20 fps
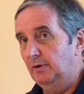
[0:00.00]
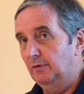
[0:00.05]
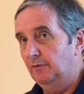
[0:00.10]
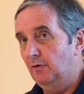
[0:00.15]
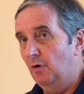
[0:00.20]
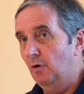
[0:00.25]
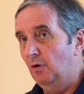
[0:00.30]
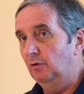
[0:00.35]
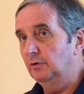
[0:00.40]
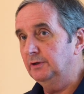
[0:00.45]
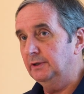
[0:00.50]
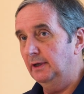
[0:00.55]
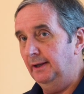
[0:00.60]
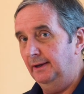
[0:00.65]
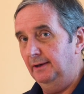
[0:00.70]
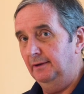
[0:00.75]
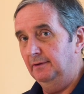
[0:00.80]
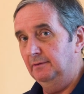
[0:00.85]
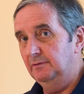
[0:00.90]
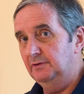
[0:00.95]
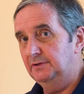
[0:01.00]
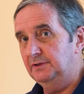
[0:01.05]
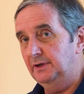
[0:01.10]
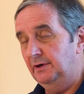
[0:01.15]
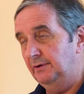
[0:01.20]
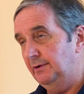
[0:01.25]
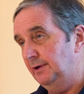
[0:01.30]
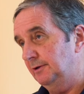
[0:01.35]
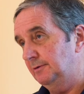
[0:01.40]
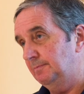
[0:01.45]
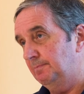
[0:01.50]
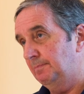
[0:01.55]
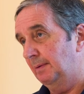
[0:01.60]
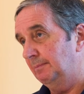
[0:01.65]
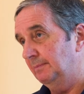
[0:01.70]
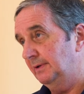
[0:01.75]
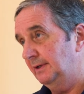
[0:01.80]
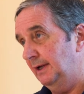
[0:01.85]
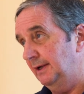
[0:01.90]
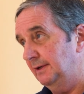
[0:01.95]
of holes and serious
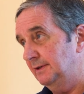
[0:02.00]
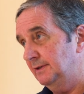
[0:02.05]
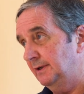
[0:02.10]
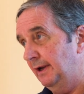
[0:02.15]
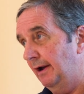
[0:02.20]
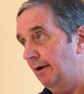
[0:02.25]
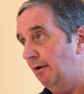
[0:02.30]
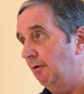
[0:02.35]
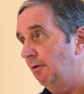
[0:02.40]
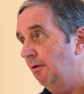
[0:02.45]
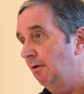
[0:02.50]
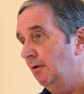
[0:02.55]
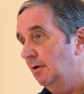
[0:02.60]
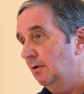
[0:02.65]
pump tests now,